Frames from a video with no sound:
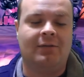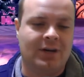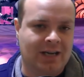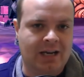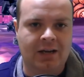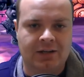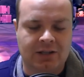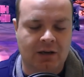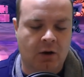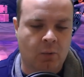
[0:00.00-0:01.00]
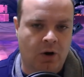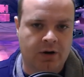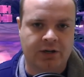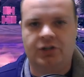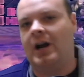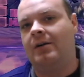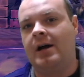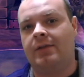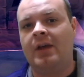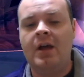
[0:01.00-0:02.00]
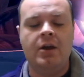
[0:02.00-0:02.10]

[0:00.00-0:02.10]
that ridiculously long walk in Shattrath.